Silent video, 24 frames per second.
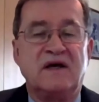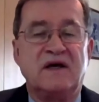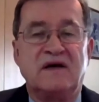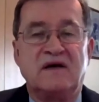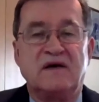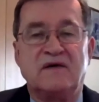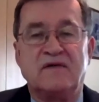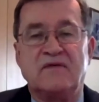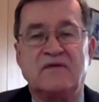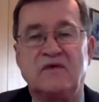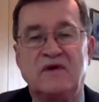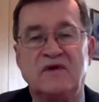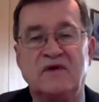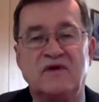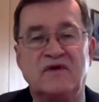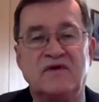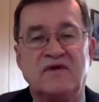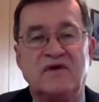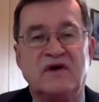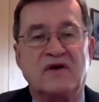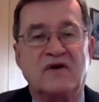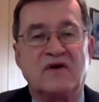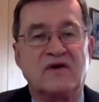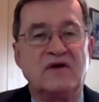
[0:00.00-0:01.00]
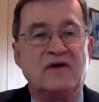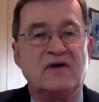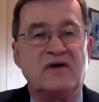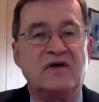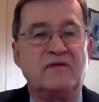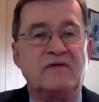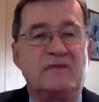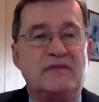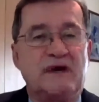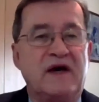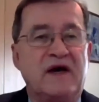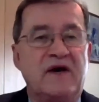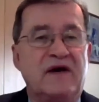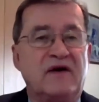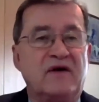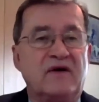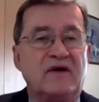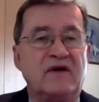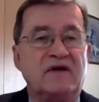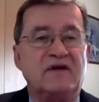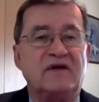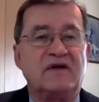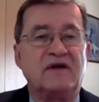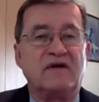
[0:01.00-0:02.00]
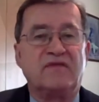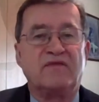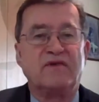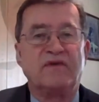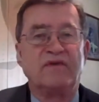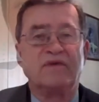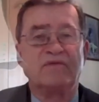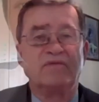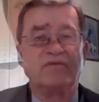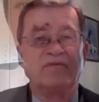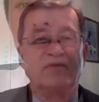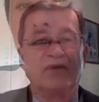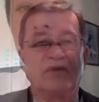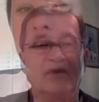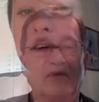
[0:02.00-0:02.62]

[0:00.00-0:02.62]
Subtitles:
whether they're good, bad, or indifferent.